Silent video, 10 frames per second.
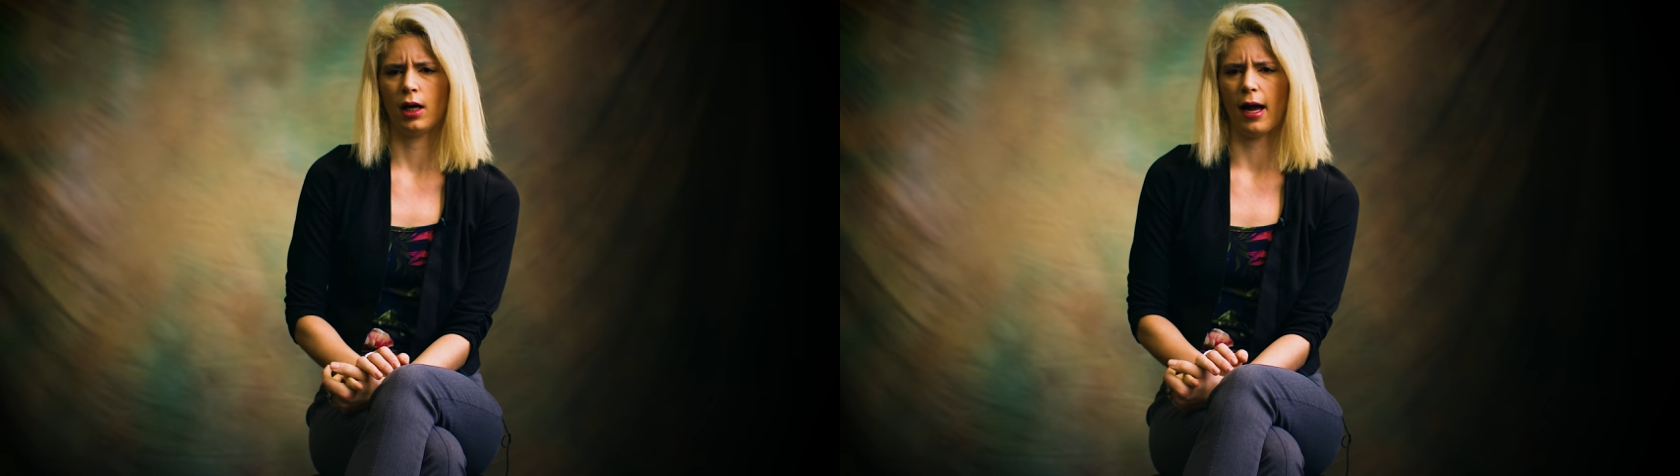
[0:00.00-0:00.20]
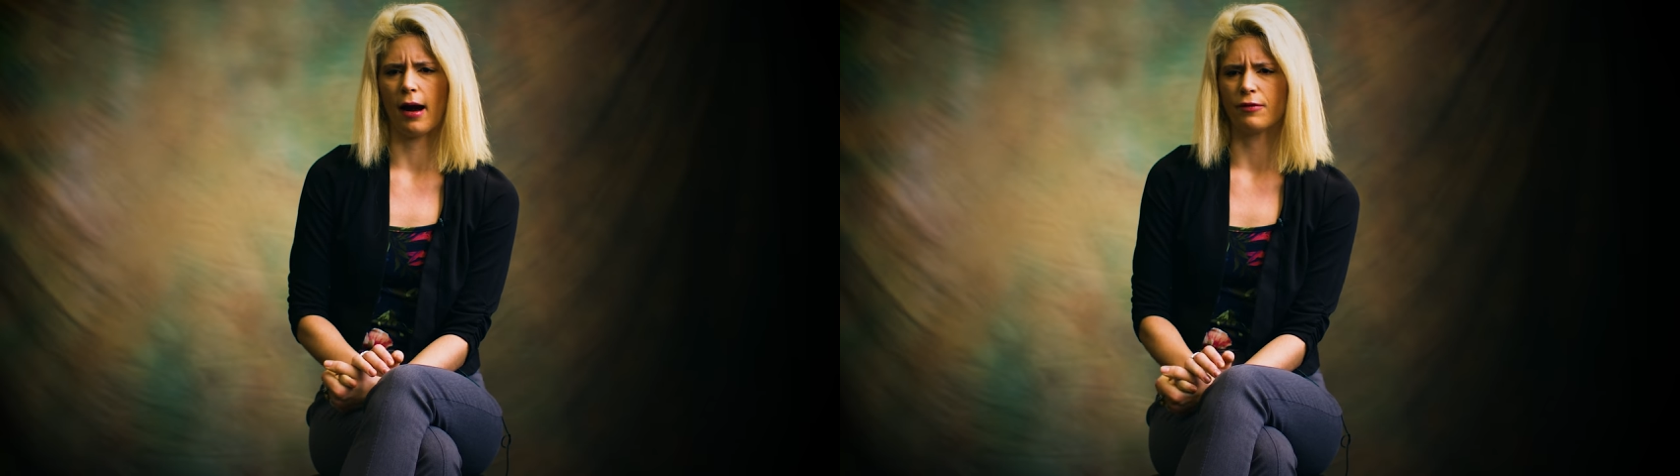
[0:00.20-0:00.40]

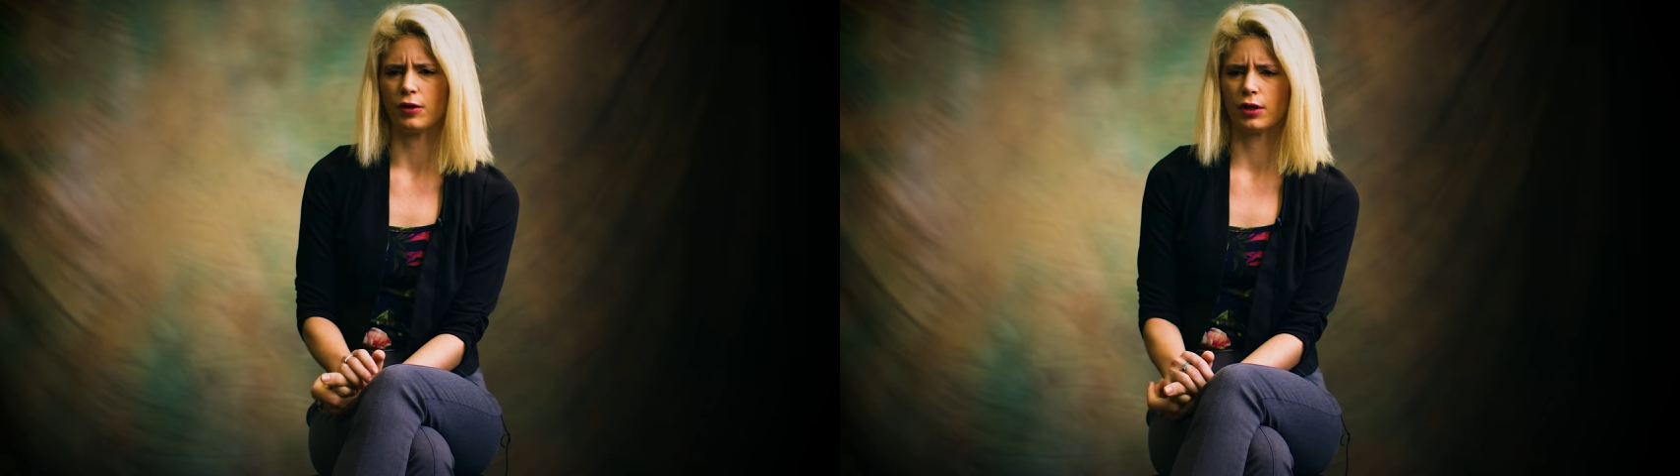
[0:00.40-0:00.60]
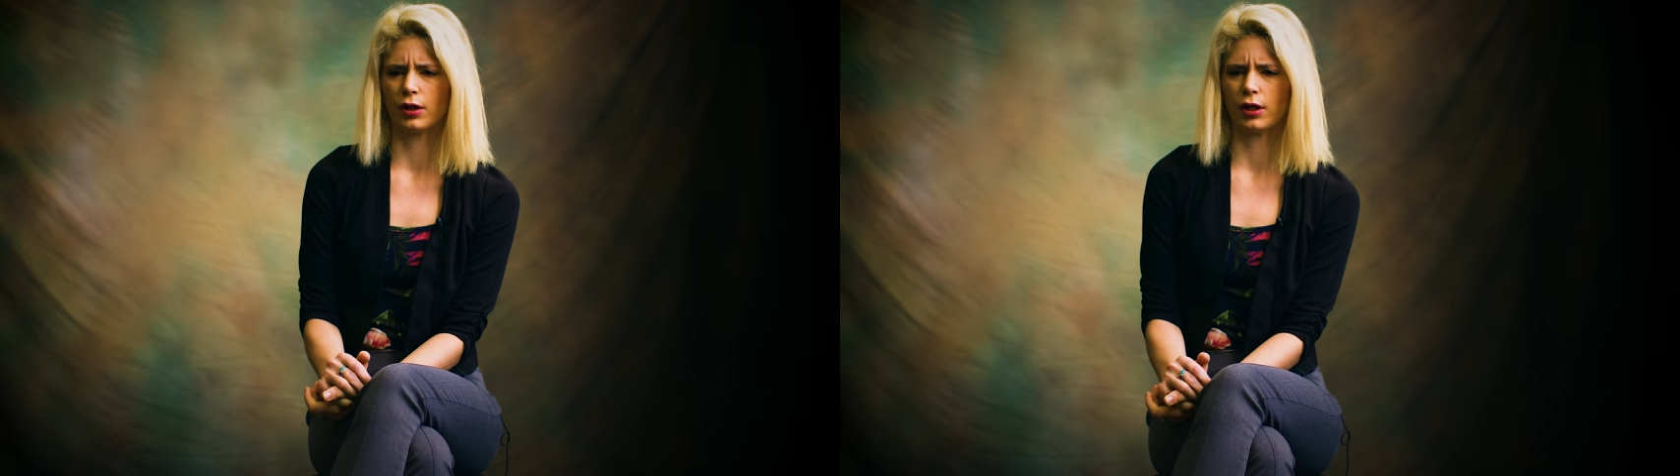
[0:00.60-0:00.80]

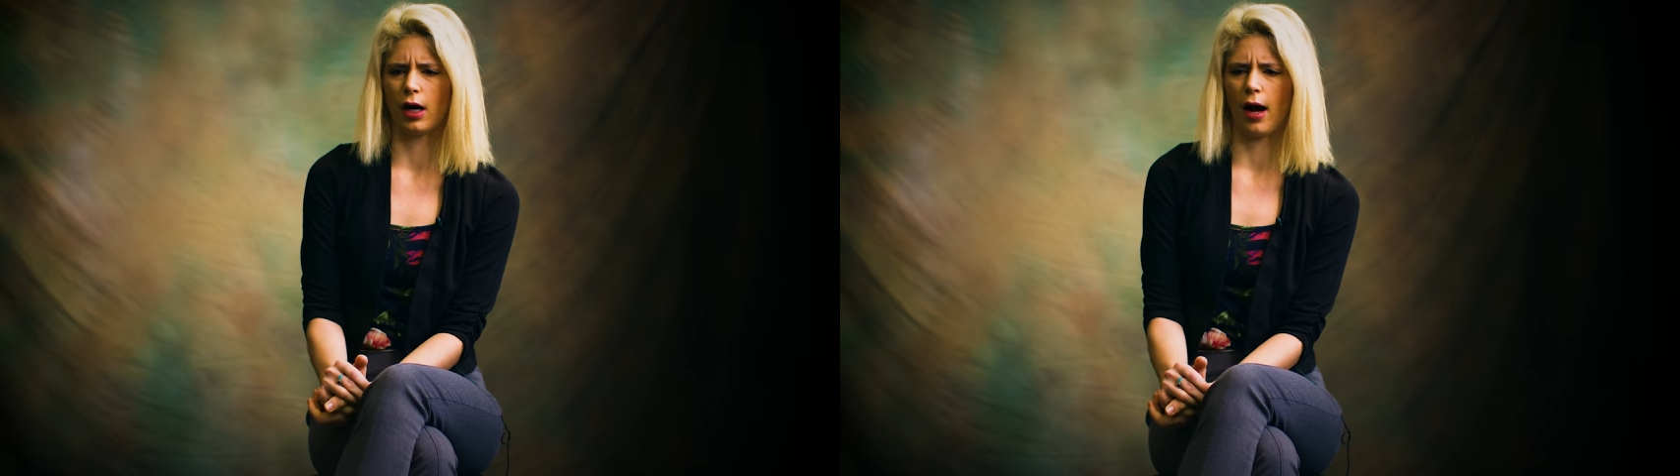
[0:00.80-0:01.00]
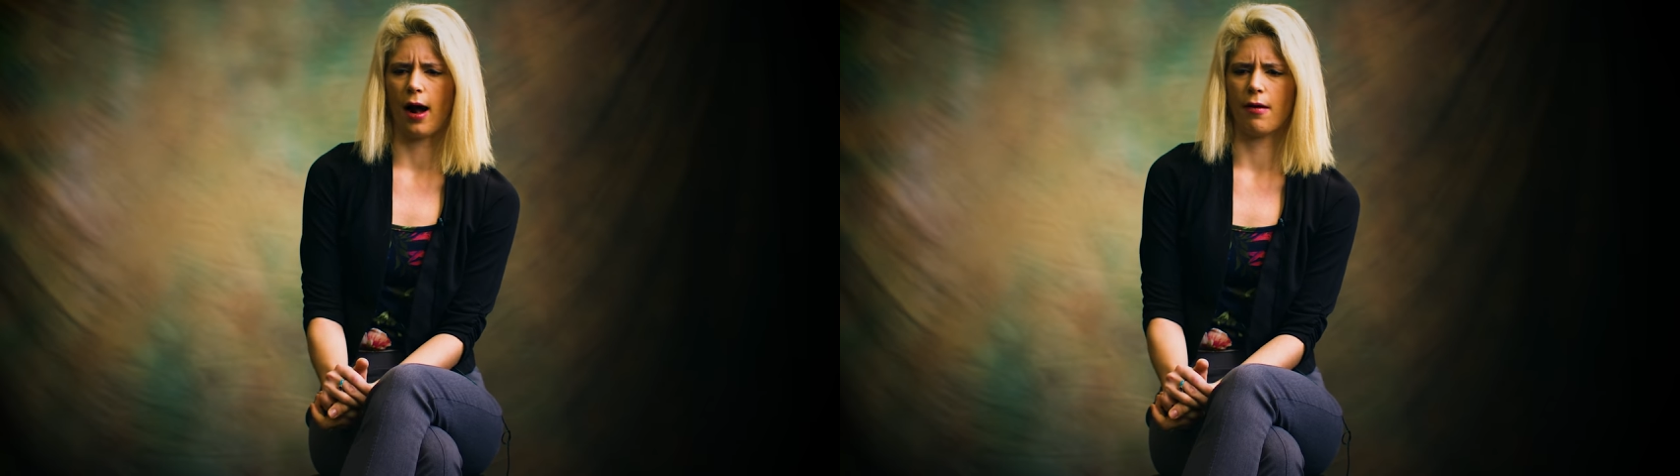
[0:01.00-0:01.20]

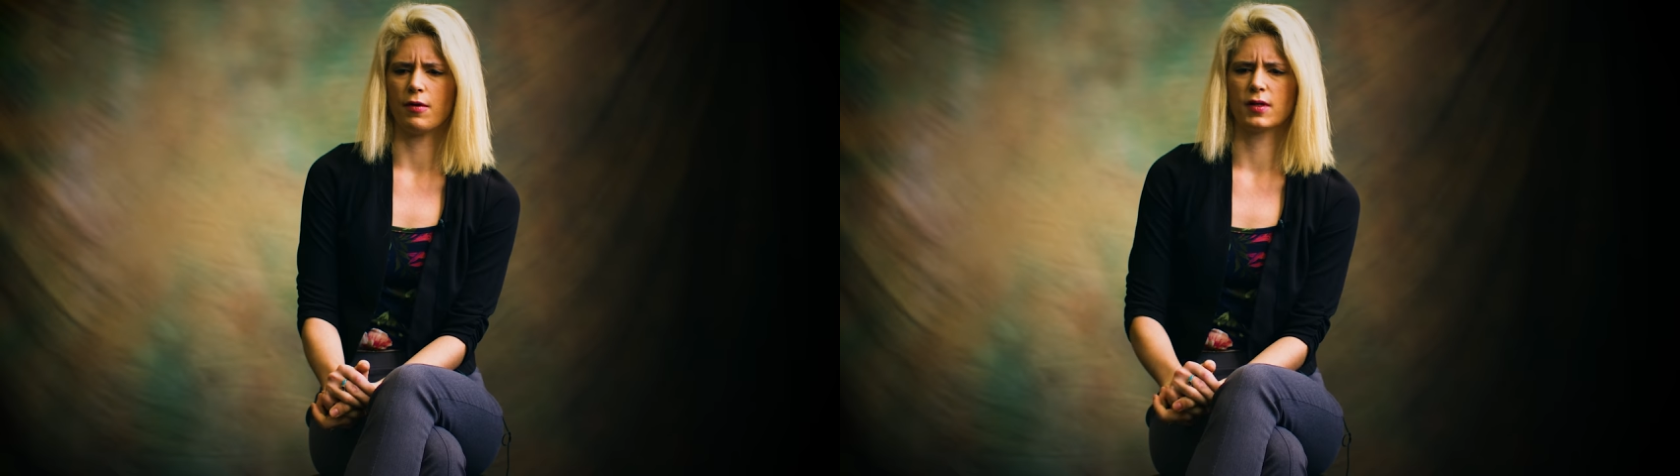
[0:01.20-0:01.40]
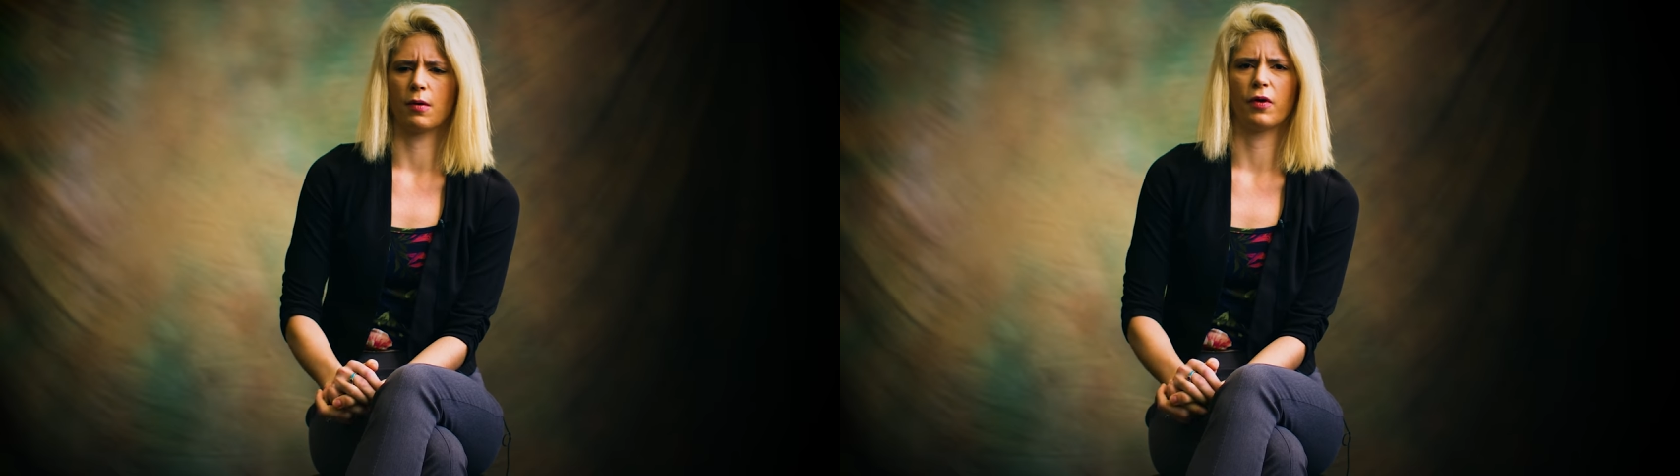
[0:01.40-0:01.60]
After I
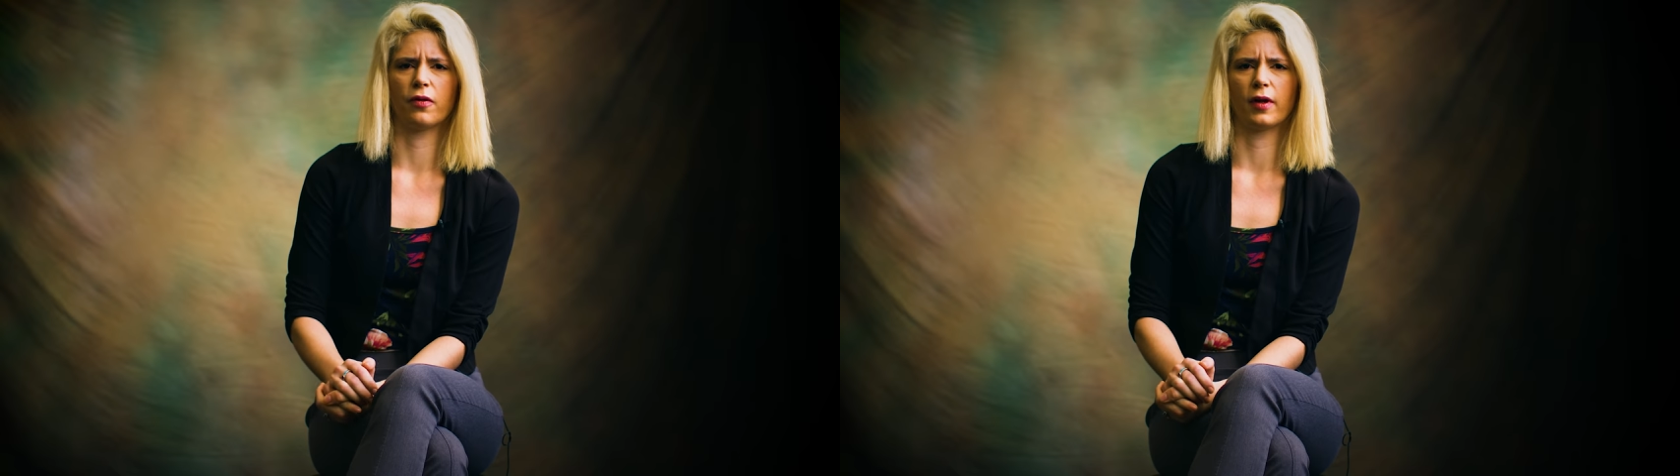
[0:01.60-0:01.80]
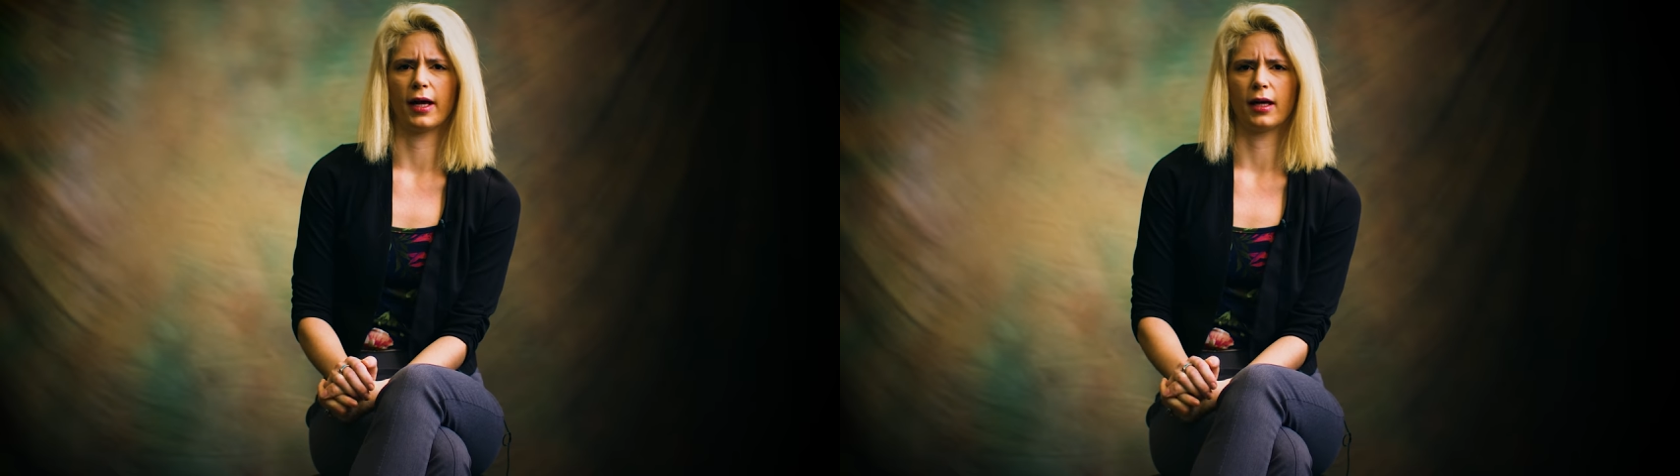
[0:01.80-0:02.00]
was done
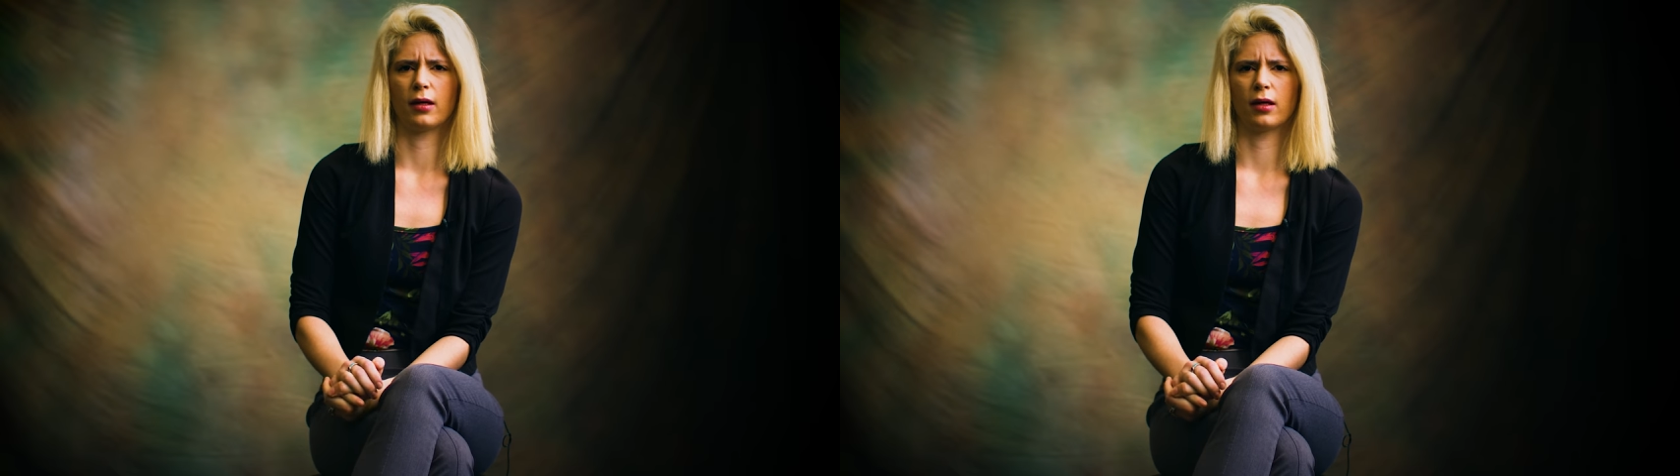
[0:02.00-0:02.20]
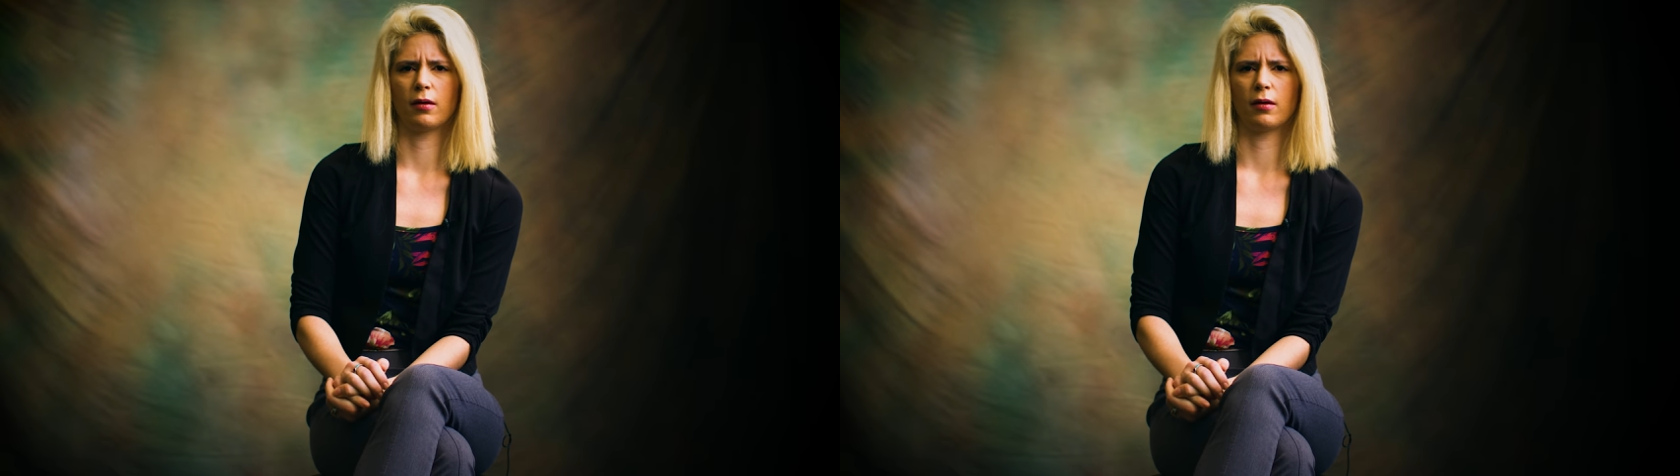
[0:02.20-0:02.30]
with like,